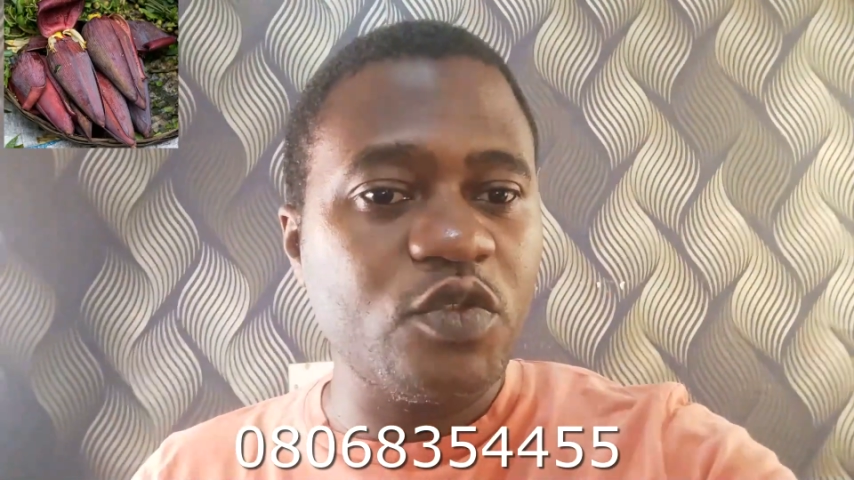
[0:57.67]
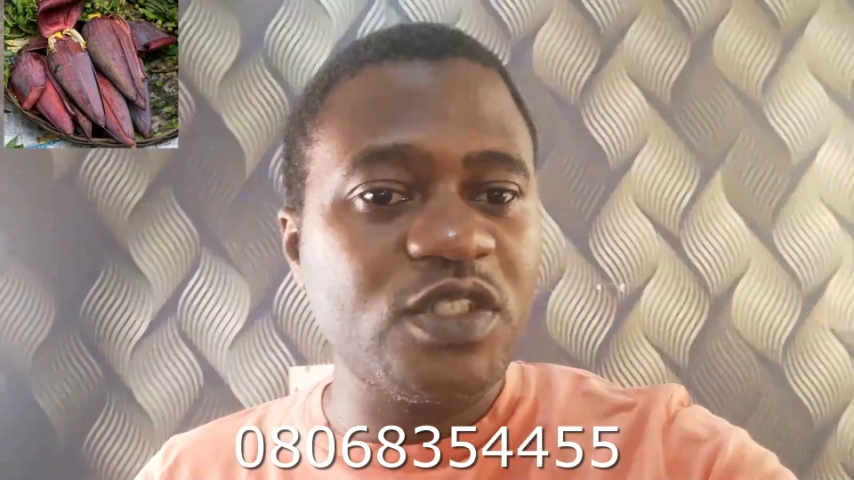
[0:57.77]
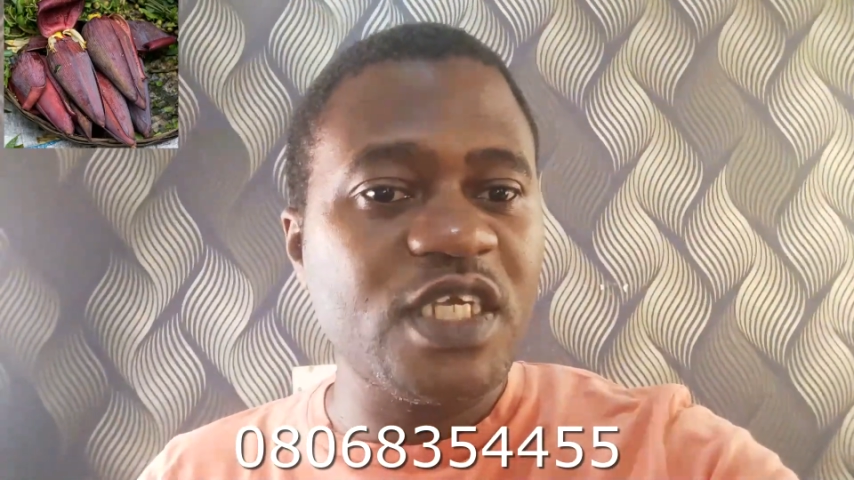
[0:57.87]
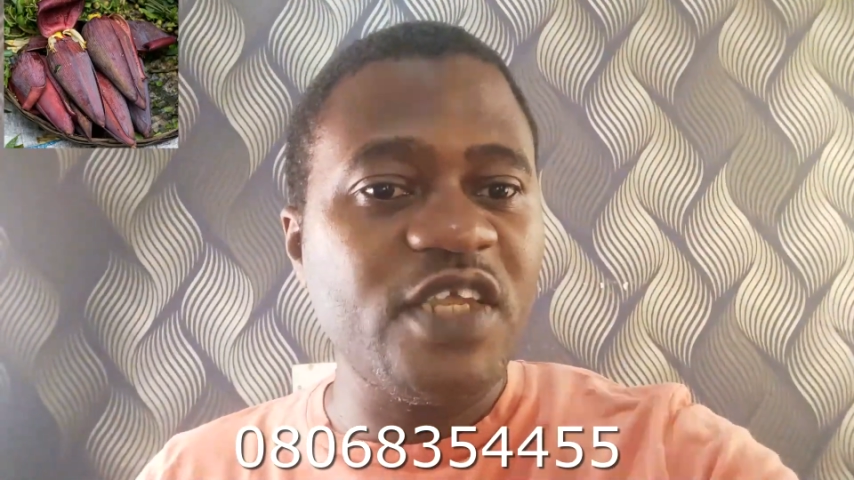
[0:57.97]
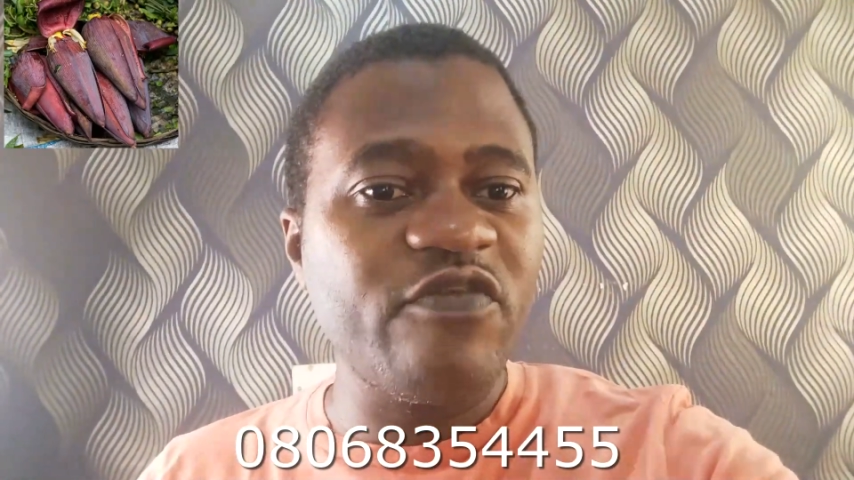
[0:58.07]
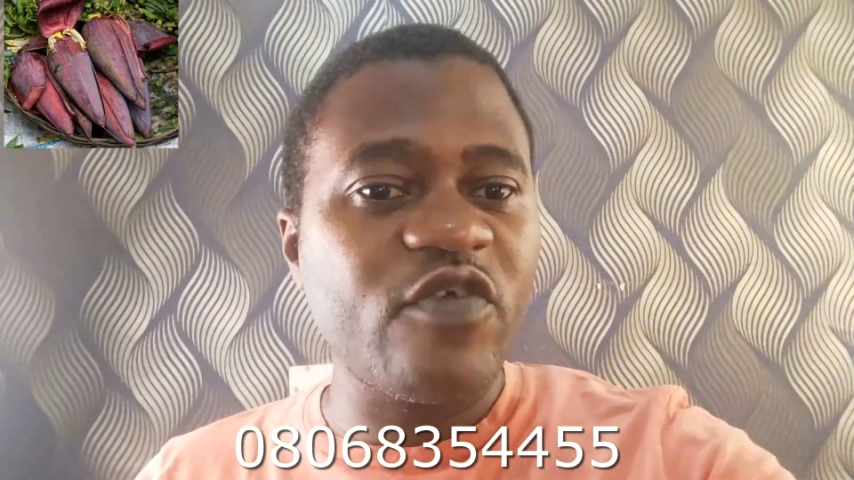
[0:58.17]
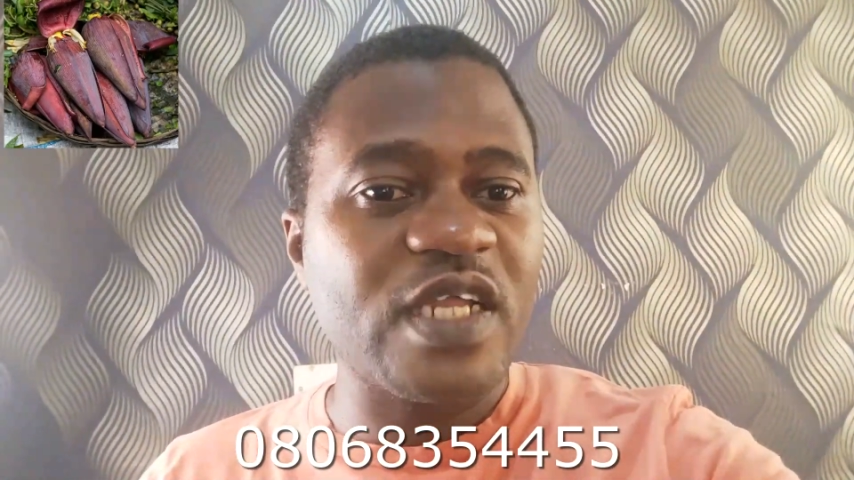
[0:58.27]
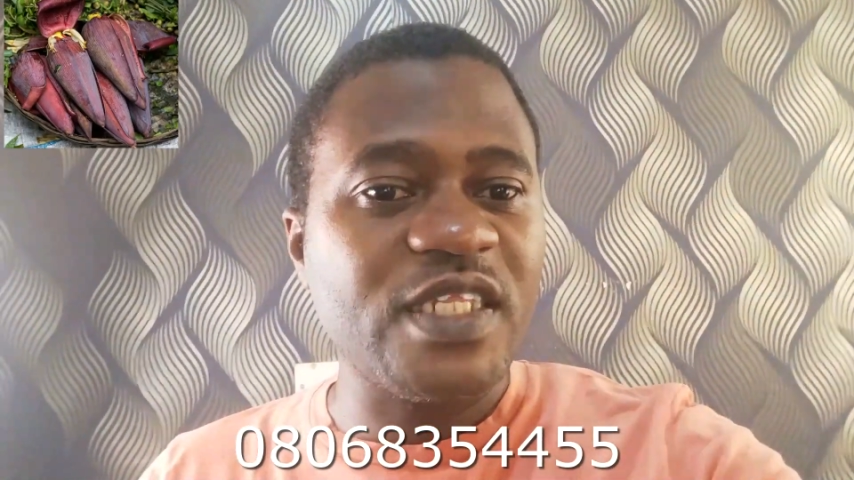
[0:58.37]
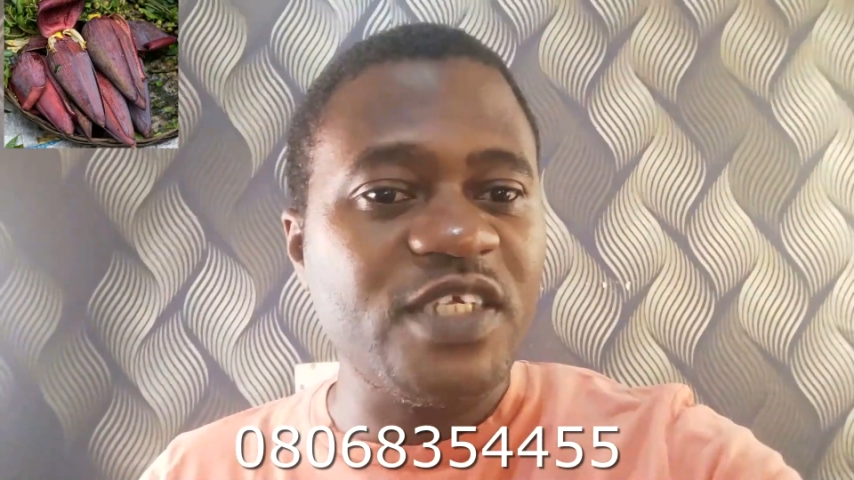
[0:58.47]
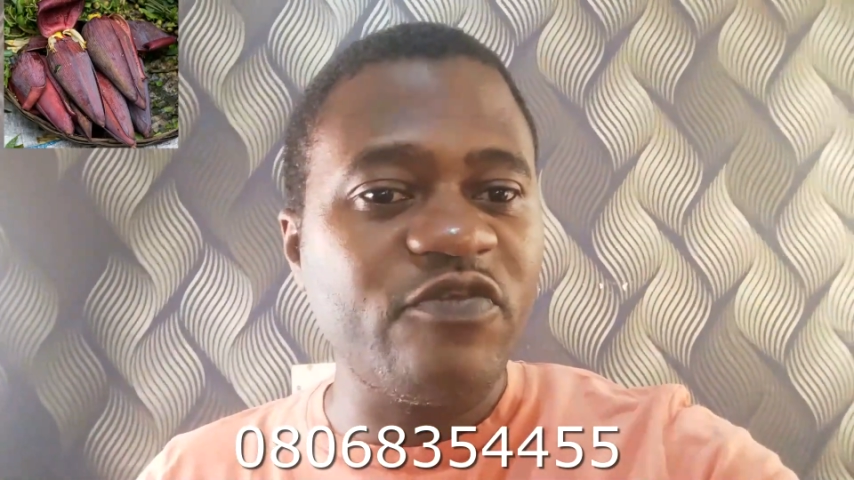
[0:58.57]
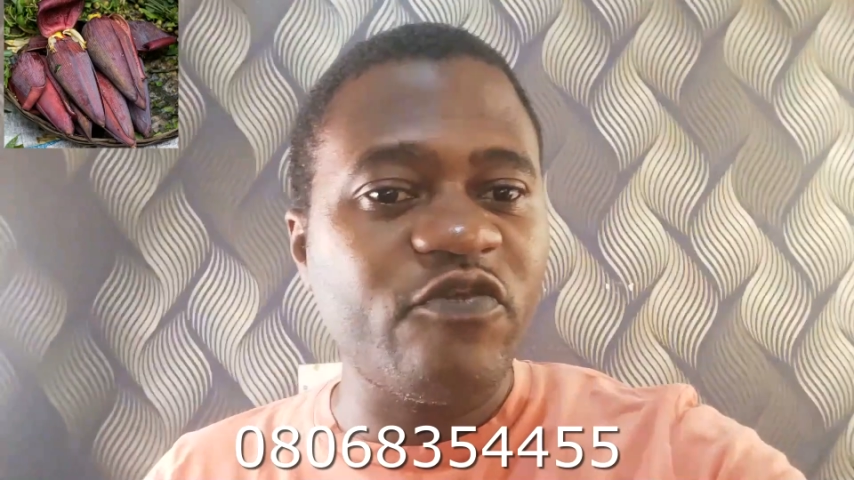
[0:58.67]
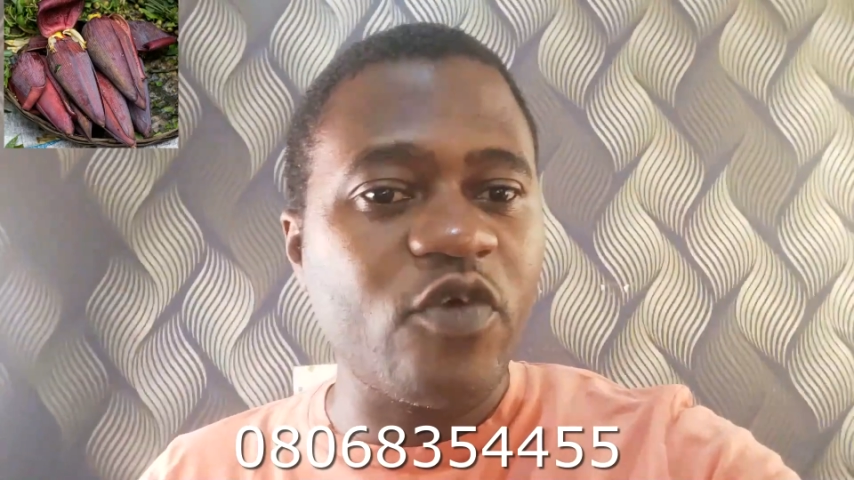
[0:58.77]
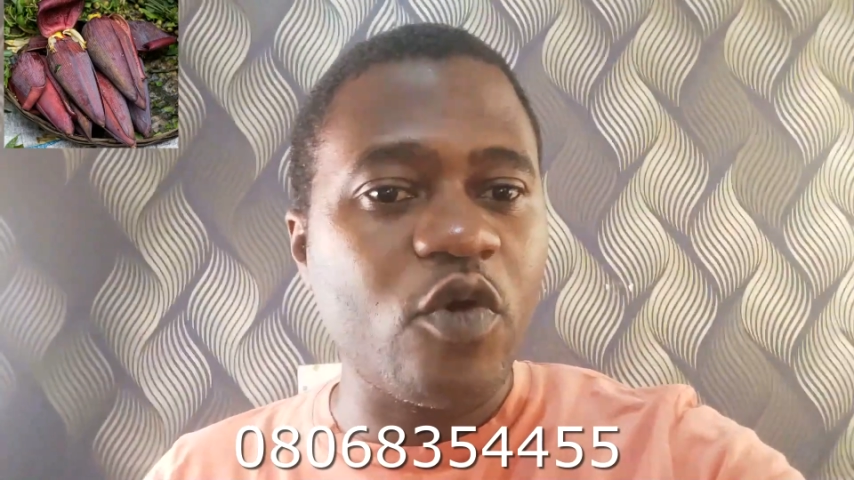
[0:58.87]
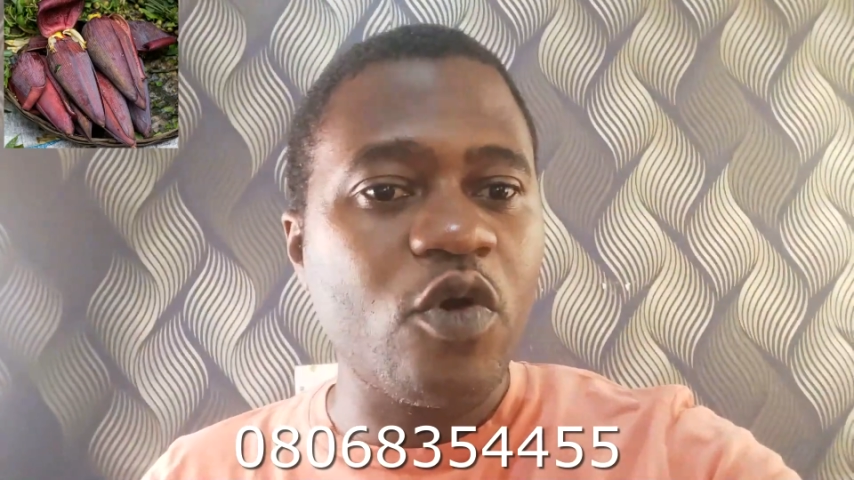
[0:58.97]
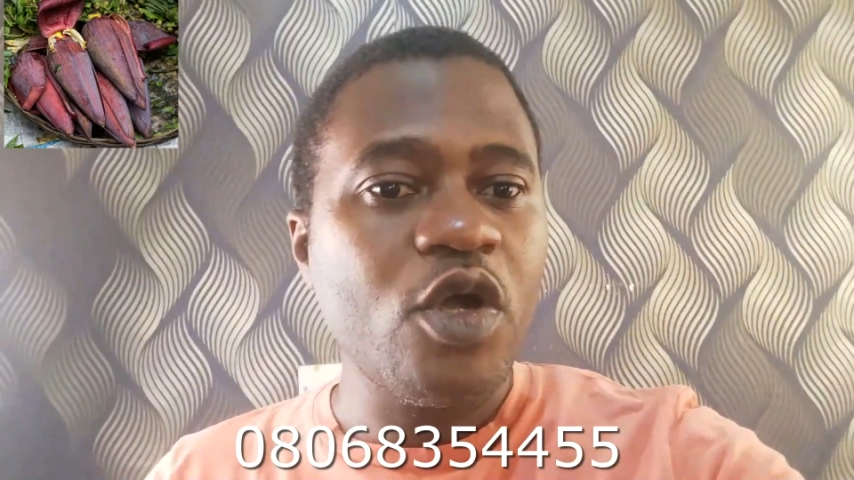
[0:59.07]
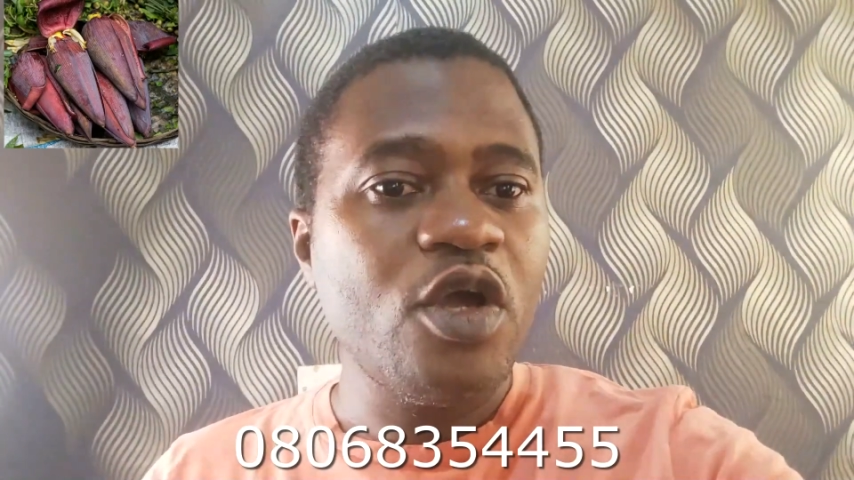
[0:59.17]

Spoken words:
Take it for at least for